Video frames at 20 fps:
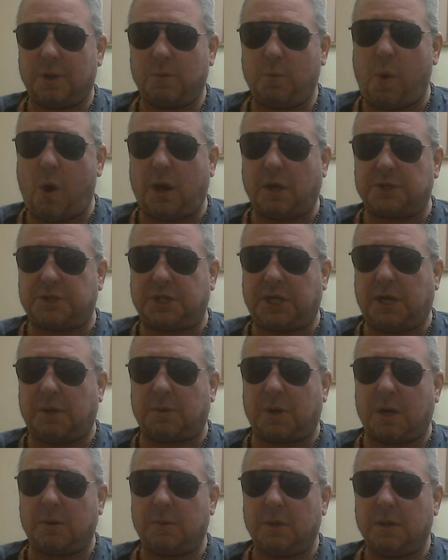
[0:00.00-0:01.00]
Now,
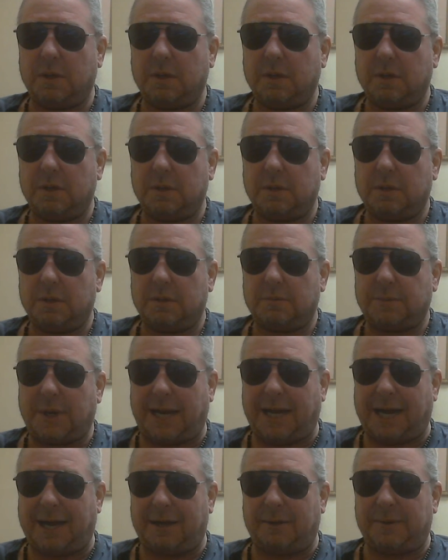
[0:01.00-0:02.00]

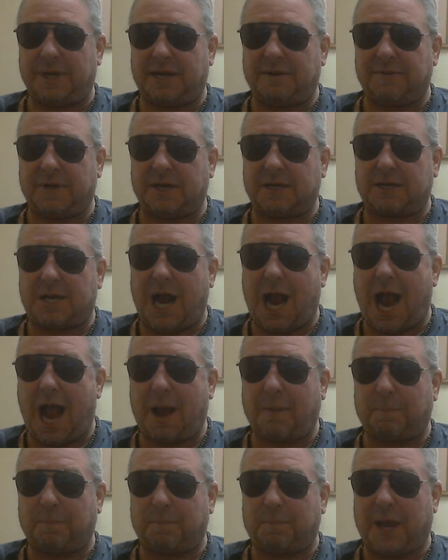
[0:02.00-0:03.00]
not only give me the
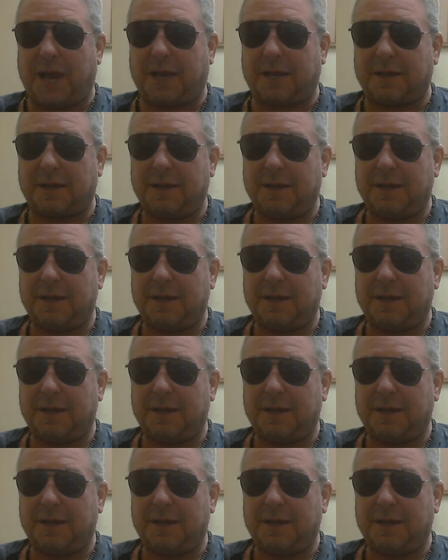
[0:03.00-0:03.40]
comp pick